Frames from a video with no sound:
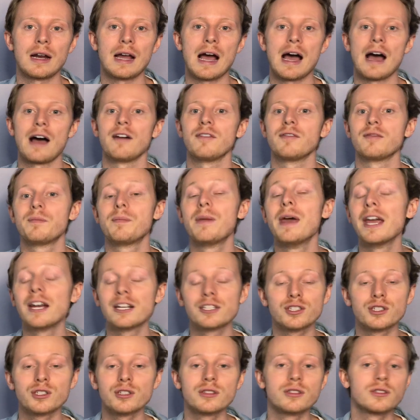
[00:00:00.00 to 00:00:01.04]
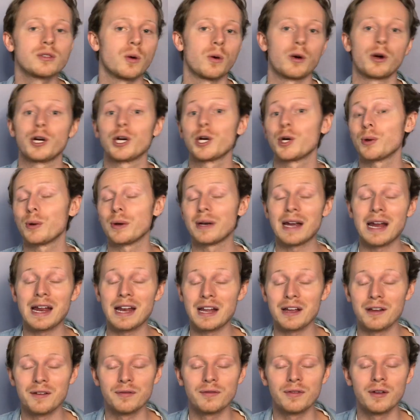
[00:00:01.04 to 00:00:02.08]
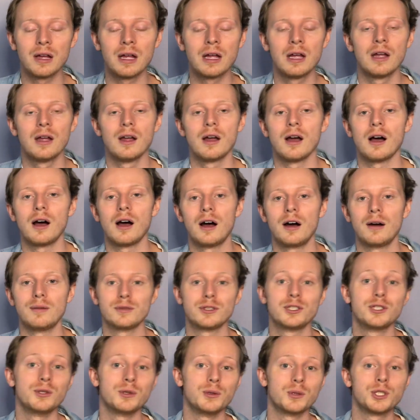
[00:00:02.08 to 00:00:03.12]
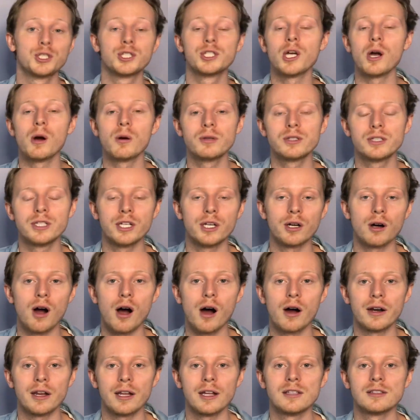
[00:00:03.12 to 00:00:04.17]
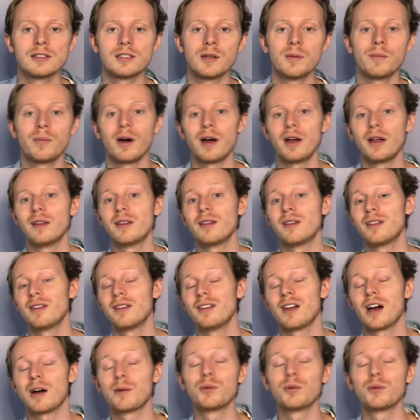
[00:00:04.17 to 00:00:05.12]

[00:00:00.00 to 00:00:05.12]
to have pictures or creative to show to your audience, but I'm